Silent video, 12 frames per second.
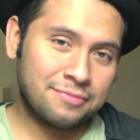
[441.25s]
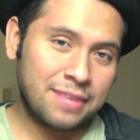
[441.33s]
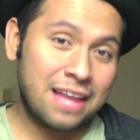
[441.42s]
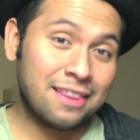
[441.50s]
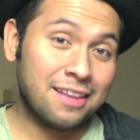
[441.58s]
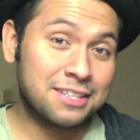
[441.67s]

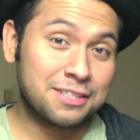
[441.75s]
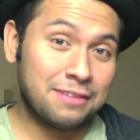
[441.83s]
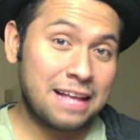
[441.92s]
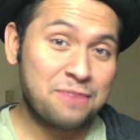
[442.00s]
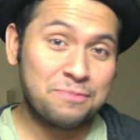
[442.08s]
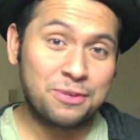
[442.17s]
and lots of
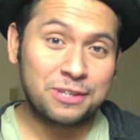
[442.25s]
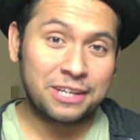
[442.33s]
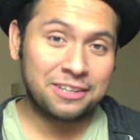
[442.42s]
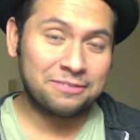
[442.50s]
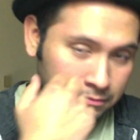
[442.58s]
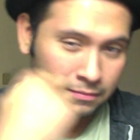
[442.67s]
loud music.
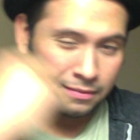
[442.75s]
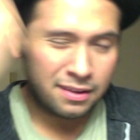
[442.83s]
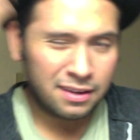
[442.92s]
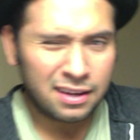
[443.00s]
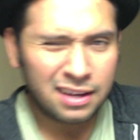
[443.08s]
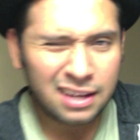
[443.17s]

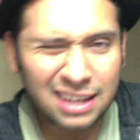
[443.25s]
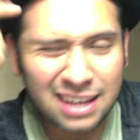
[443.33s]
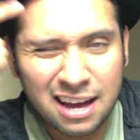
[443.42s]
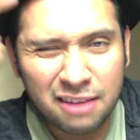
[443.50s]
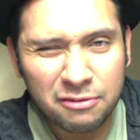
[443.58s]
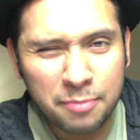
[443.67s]

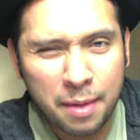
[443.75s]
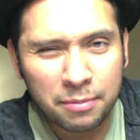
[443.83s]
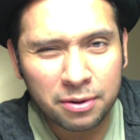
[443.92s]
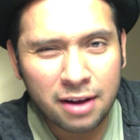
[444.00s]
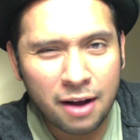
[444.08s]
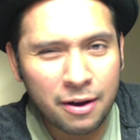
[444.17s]
Yeah,
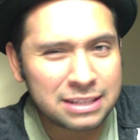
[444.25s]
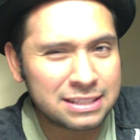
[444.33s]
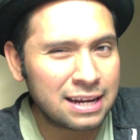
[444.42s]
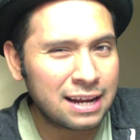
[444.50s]
remember how I said